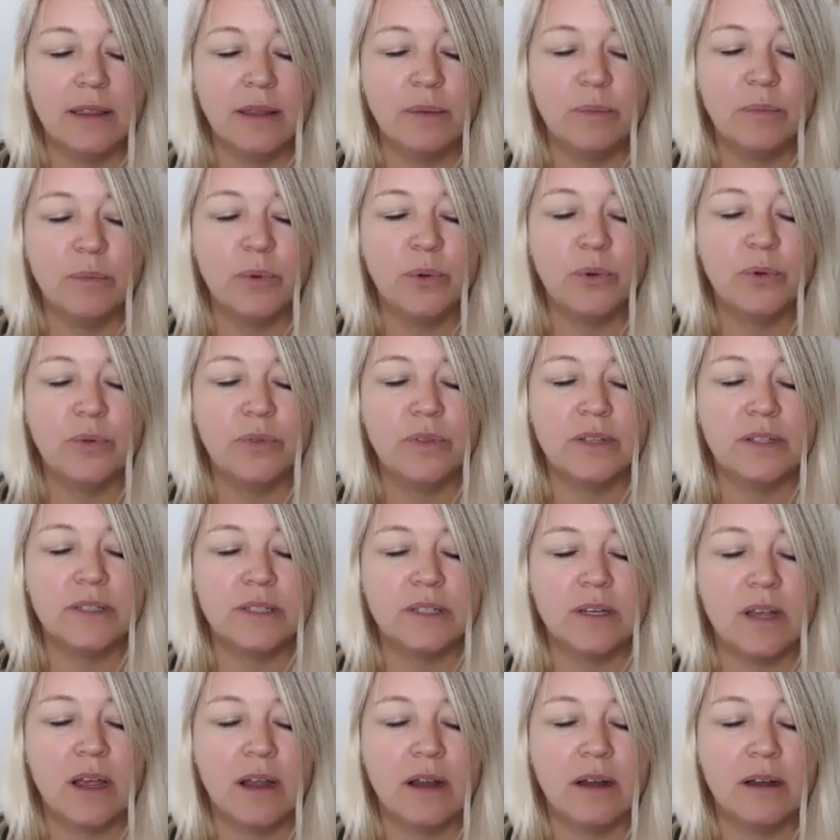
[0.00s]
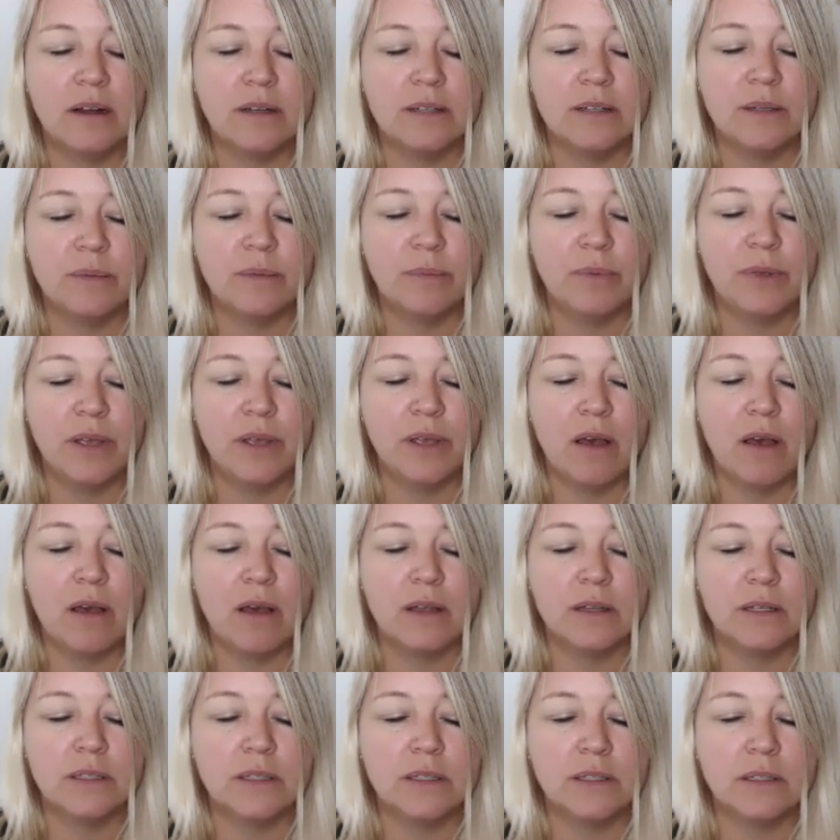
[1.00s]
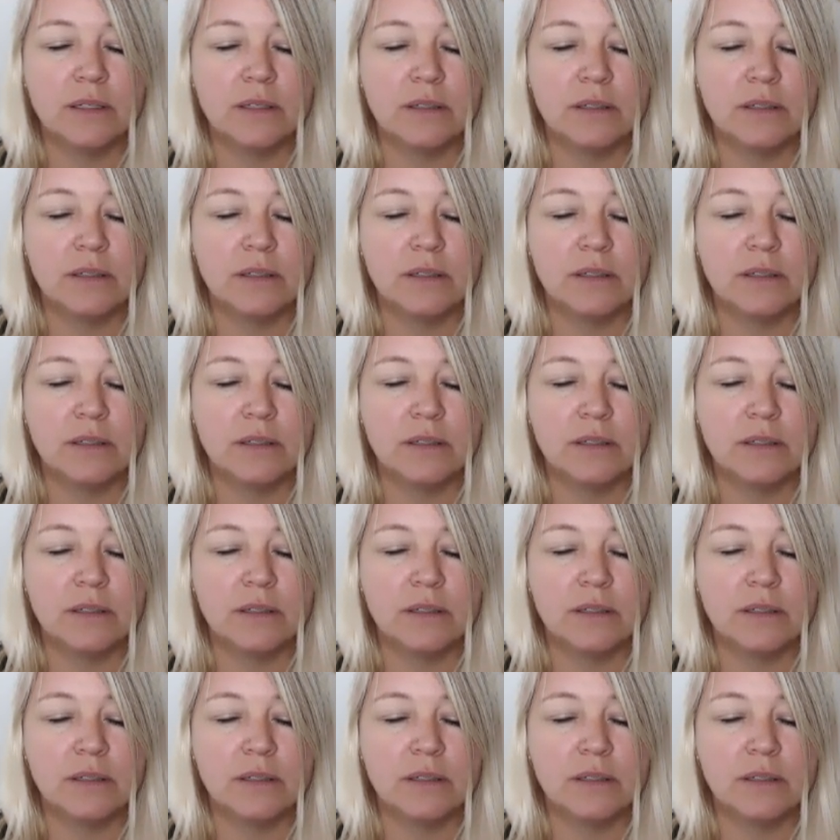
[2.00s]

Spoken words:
the moon, the stars, and beyond.